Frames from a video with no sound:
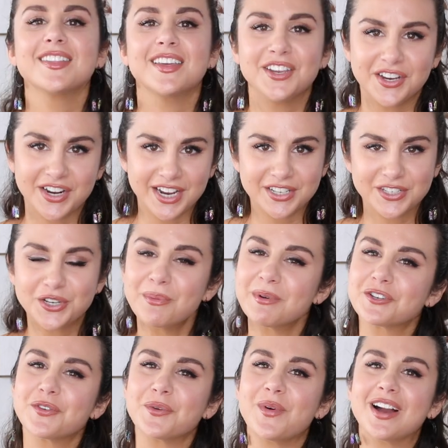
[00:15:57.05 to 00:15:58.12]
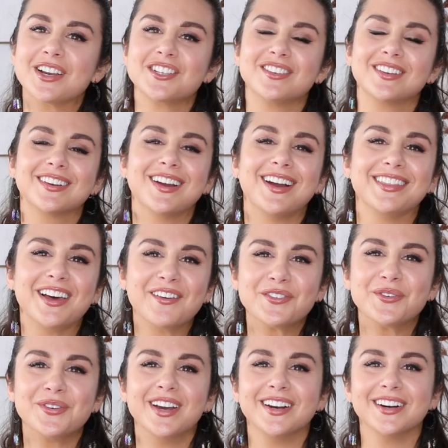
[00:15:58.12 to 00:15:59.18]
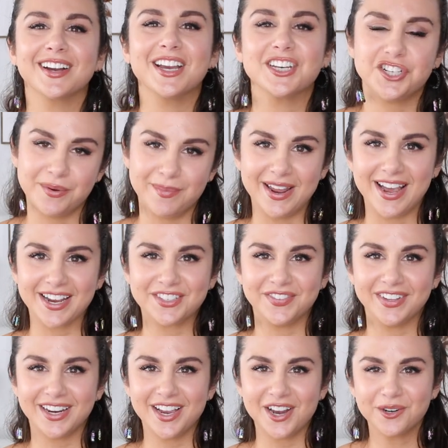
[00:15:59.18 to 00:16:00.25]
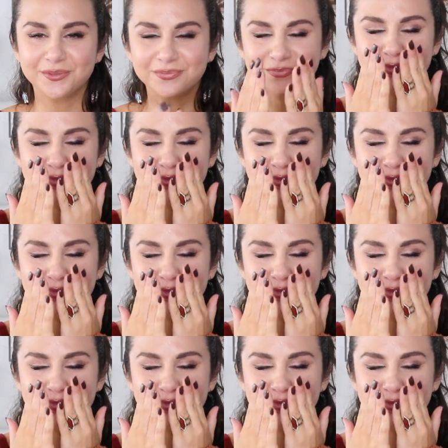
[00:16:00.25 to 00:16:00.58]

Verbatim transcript: Thank you guys so much for watching. I love you and I'll catch you in my next video.